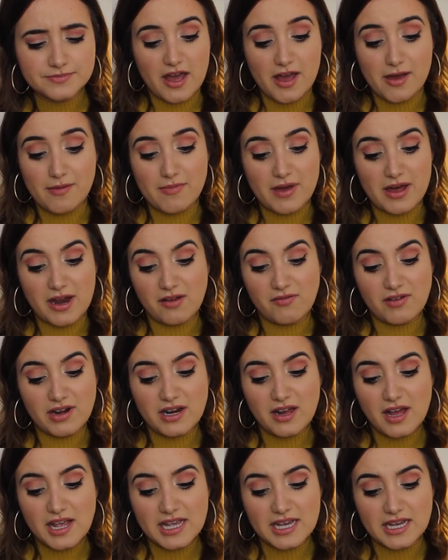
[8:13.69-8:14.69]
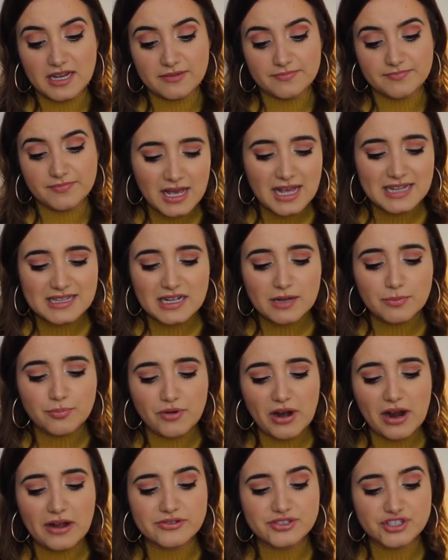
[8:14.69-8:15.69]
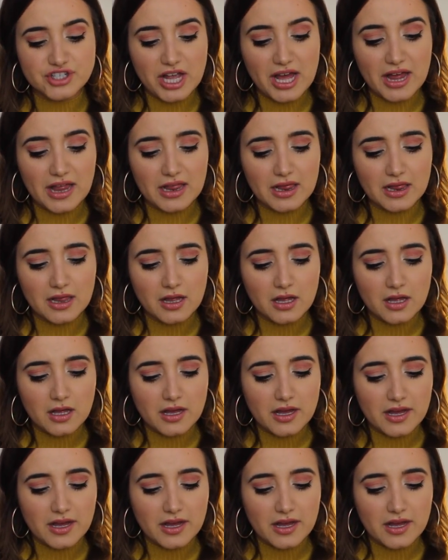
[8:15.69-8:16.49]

and I really like it. It's like a brow gel.